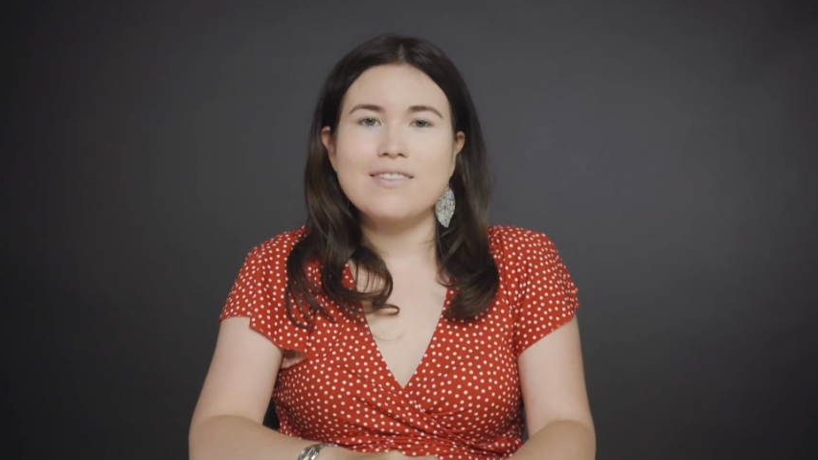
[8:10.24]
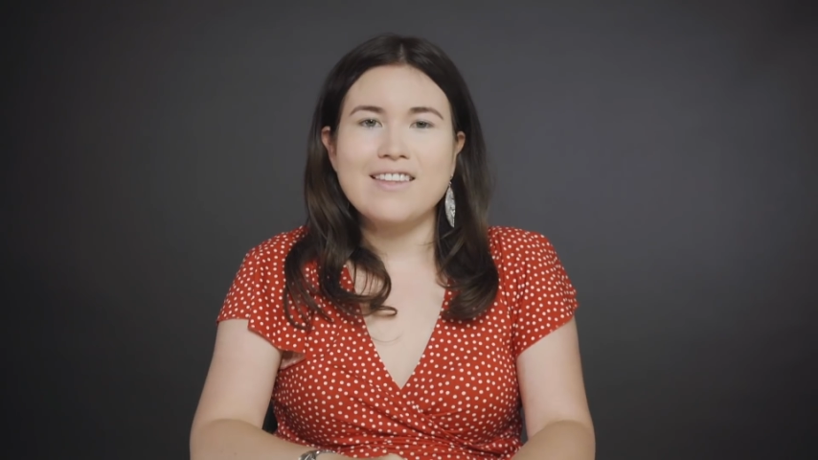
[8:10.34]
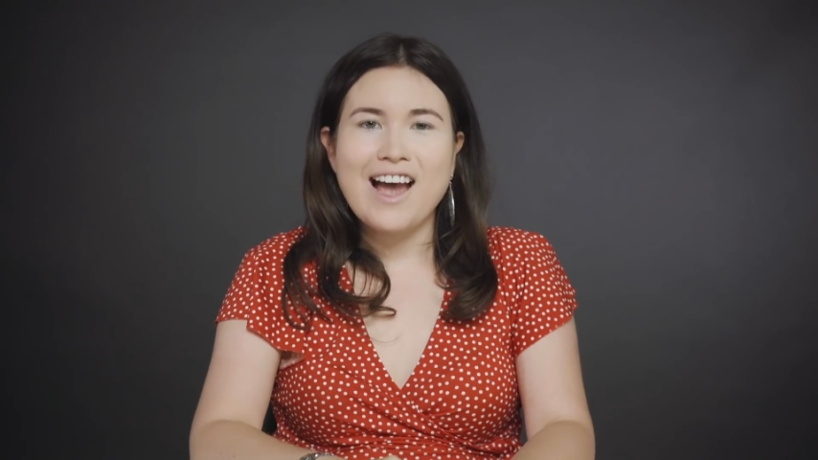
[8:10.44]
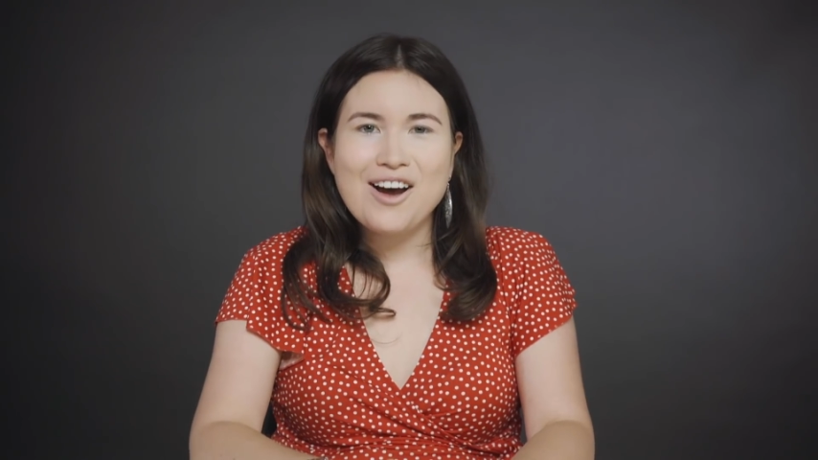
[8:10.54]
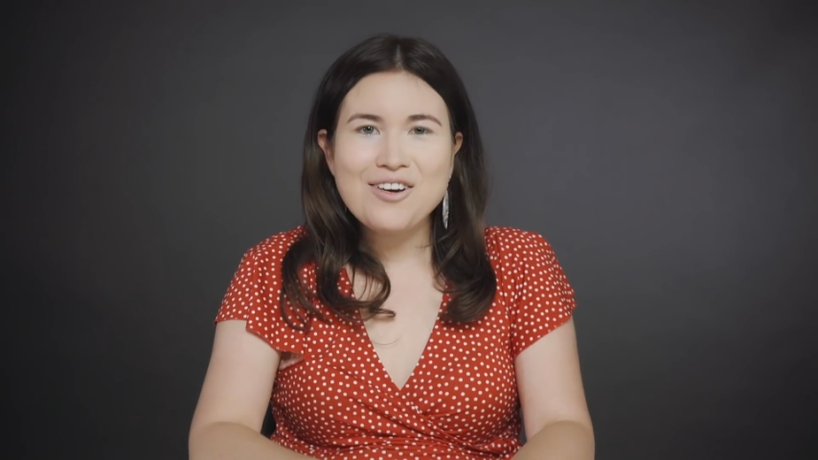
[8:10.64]

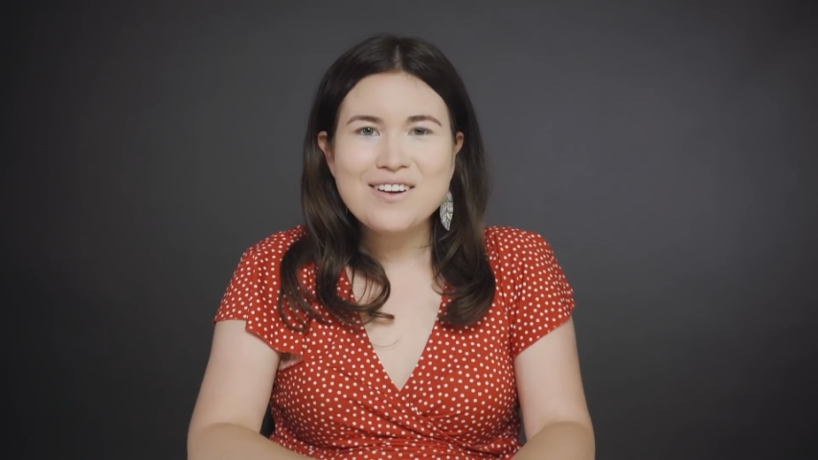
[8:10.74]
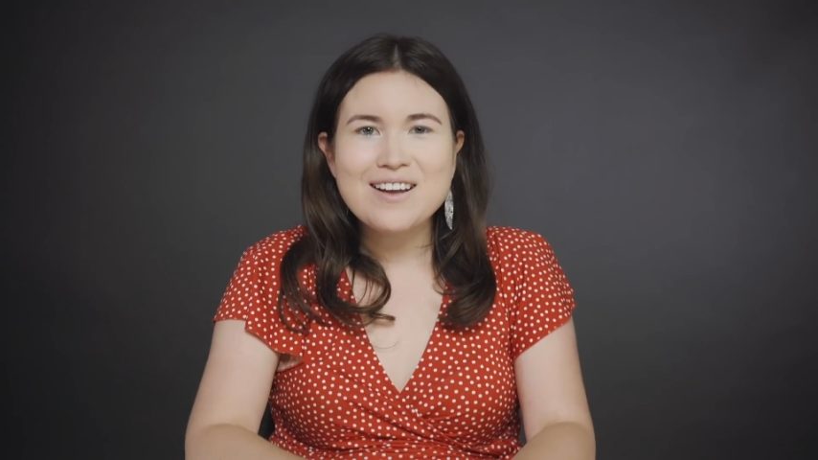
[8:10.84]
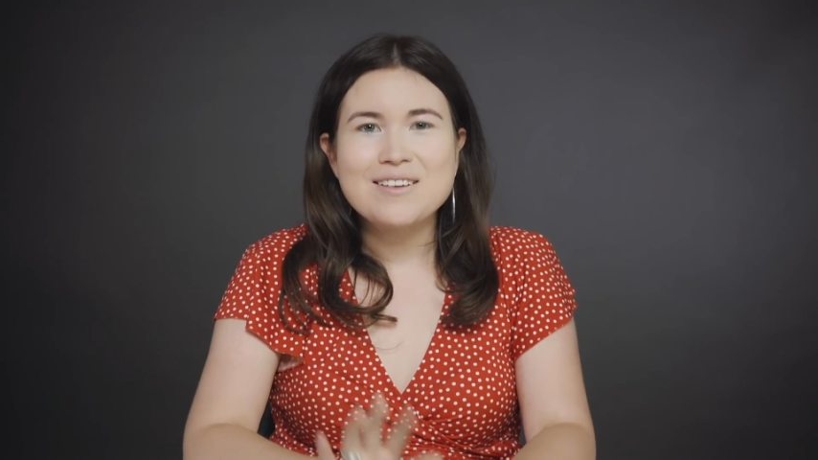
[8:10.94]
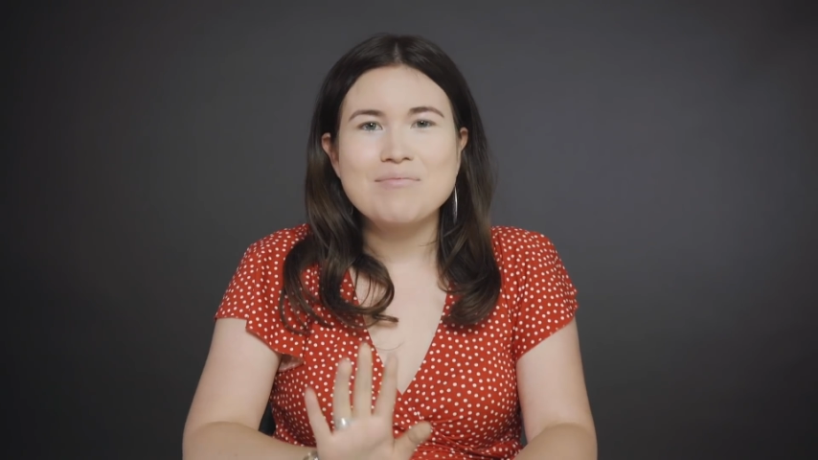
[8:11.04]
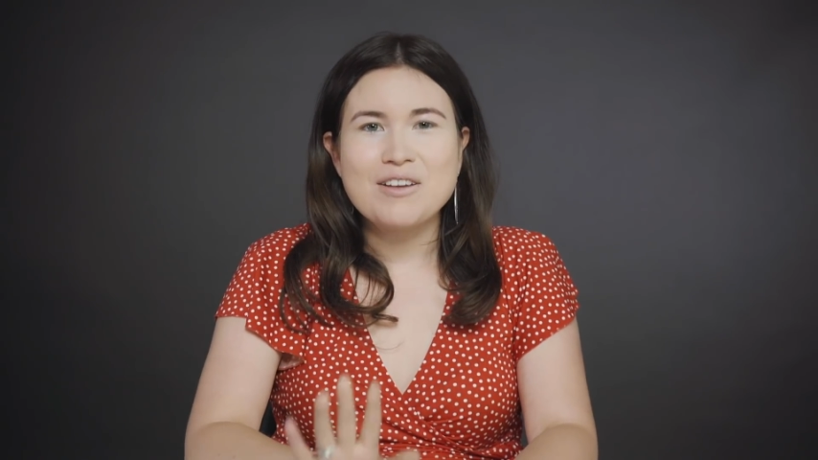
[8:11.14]
Now,
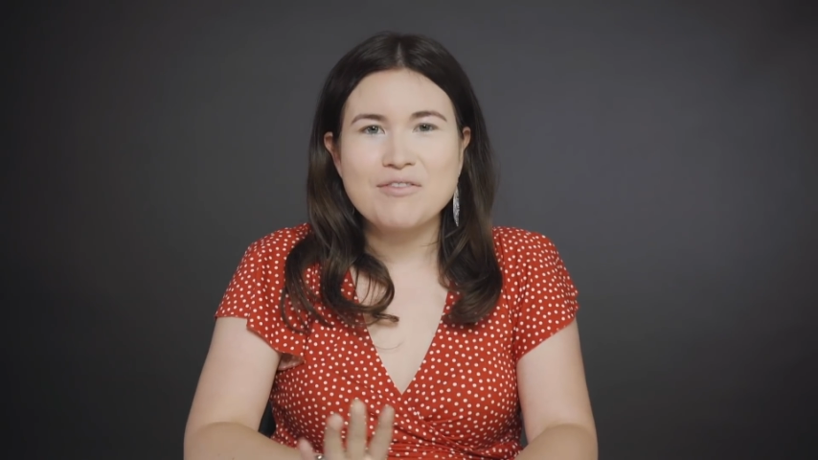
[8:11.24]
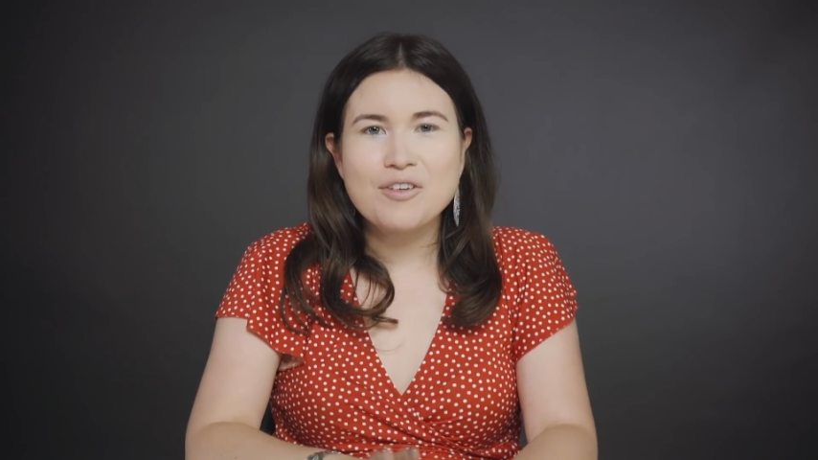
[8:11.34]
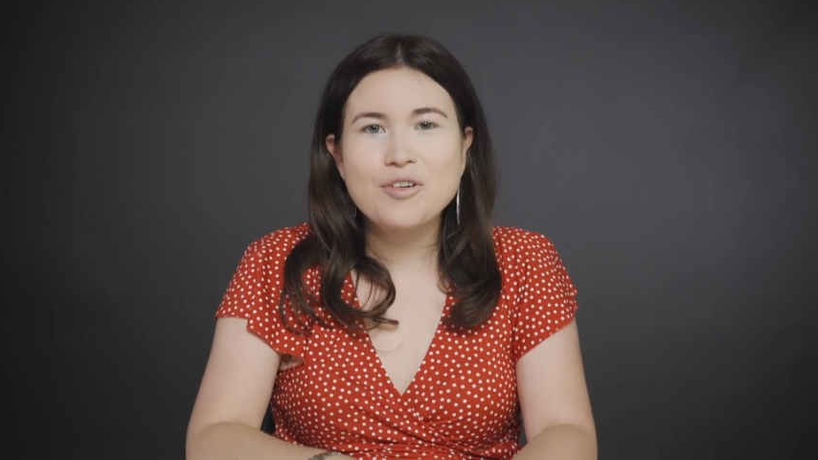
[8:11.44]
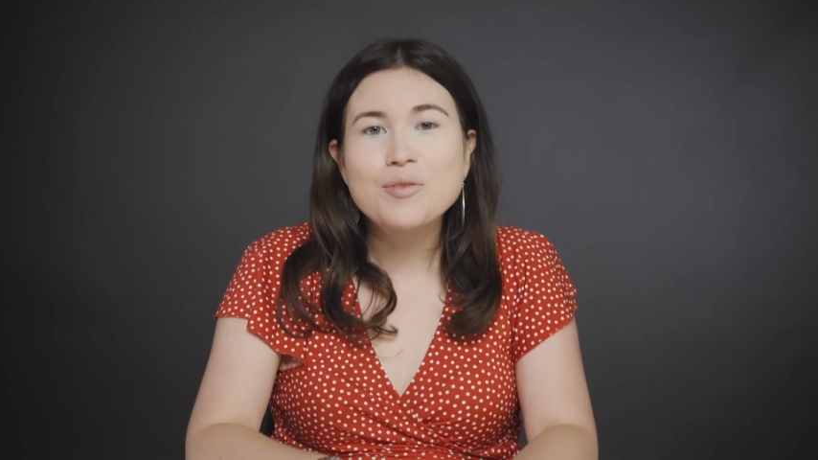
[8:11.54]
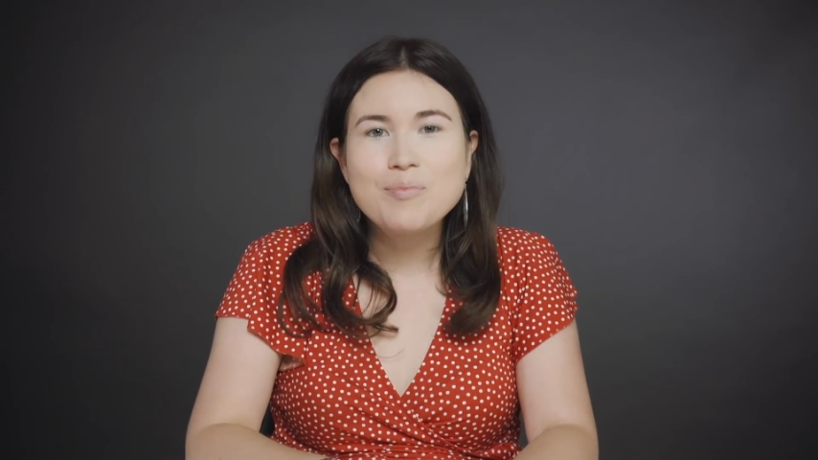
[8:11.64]
my
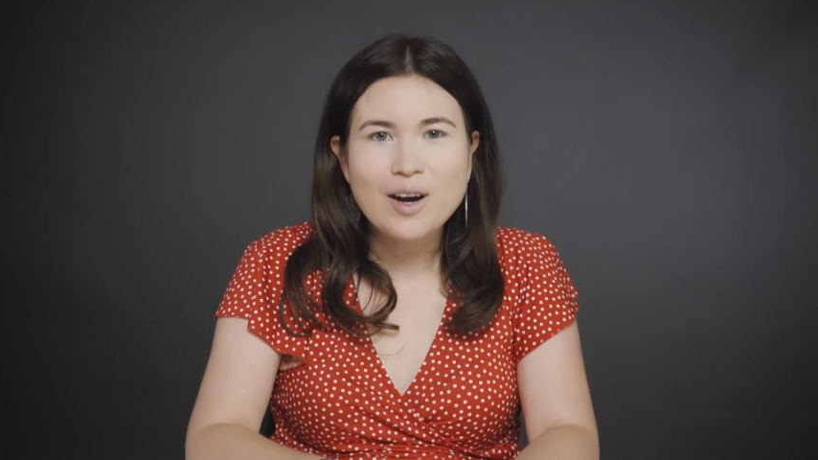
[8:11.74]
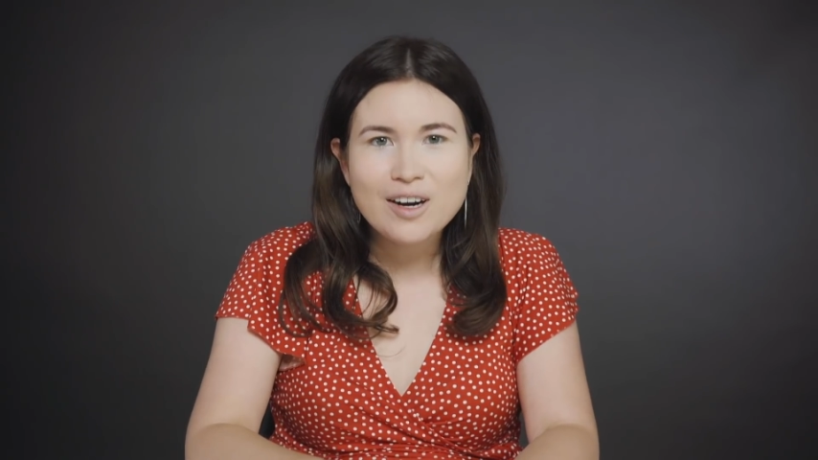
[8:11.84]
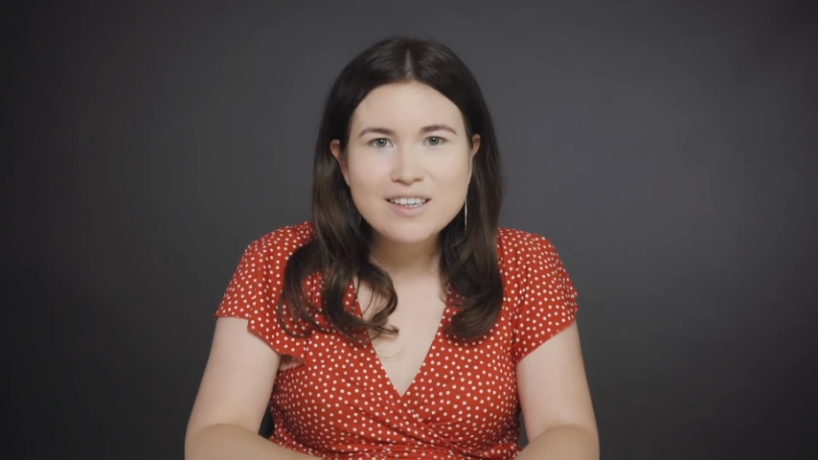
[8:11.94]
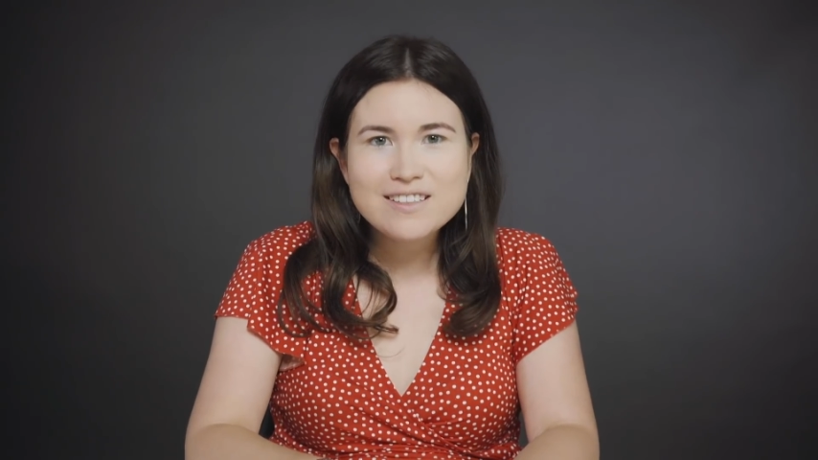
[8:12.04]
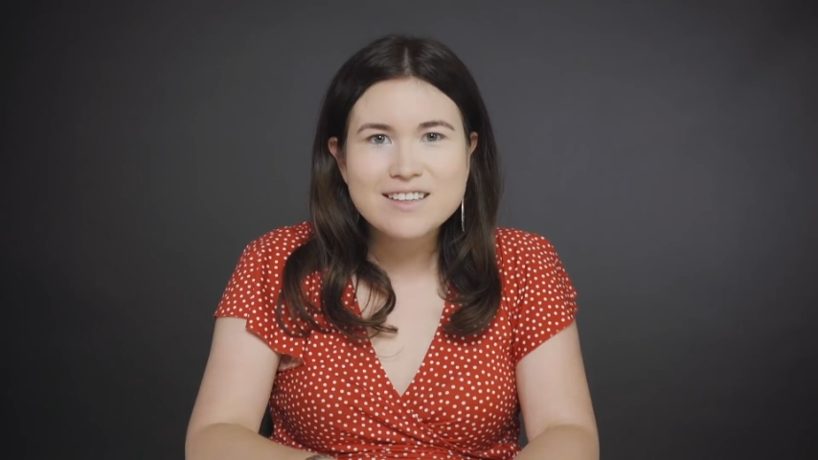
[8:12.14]
favorite
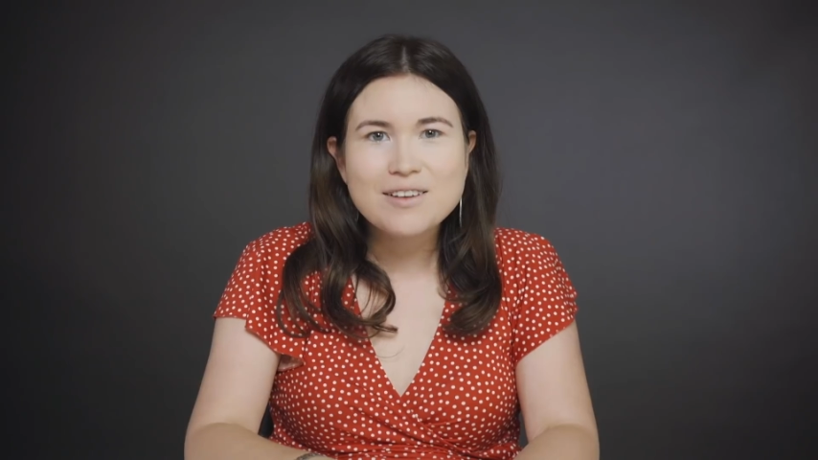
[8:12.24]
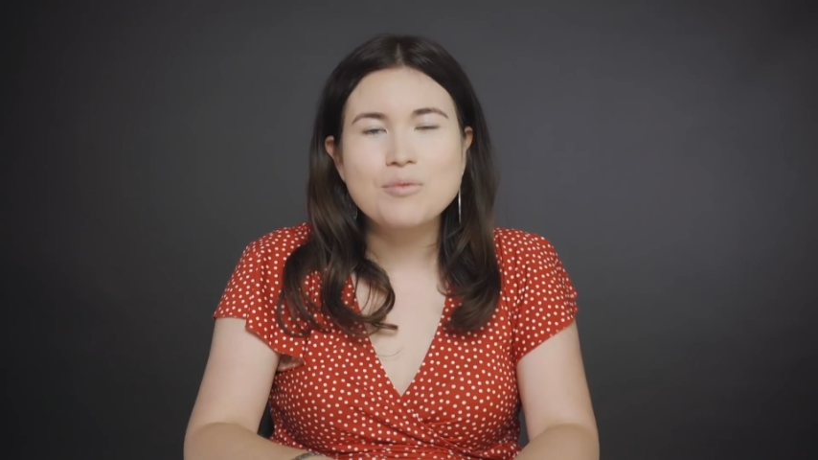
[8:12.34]
part,